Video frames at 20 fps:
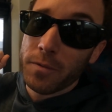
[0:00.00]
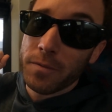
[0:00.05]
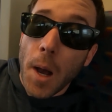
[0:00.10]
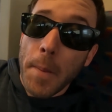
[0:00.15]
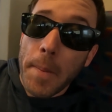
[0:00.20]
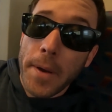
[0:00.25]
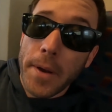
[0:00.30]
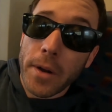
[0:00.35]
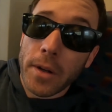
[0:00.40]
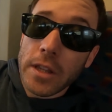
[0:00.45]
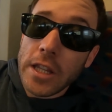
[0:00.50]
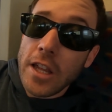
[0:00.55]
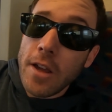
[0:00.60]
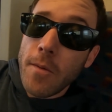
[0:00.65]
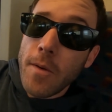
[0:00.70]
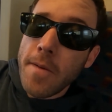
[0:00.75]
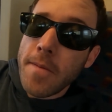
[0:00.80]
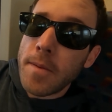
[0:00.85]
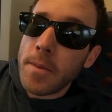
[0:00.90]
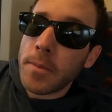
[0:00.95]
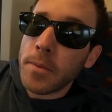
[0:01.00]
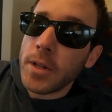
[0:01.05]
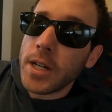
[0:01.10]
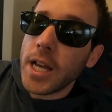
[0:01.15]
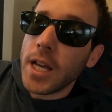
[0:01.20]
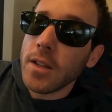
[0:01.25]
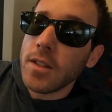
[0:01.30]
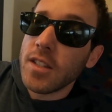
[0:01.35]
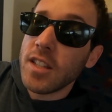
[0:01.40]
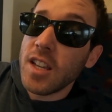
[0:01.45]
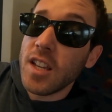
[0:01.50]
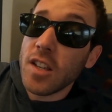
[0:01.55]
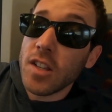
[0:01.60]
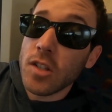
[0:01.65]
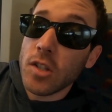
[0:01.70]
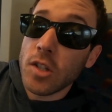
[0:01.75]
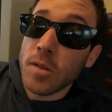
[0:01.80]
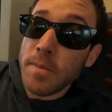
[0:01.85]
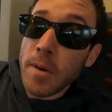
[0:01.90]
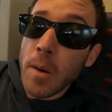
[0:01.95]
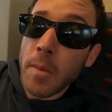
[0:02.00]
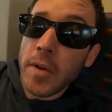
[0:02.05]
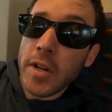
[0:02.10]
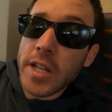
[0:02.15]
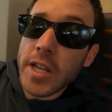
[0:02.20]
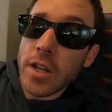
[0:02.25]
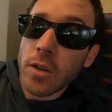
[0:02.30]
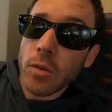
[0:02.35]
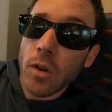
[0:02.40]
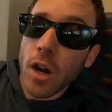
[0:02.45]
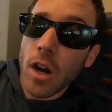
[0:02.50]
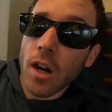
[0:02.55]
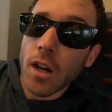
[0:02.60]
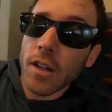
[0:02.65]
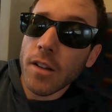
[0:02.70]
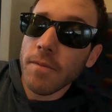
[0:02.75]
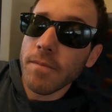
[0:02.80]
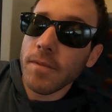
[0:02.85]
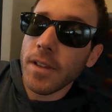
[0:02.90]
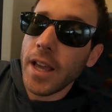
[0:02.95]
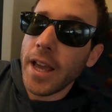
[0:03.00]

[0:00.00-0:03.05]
Apparently we've been pronouncing spomenik wrong,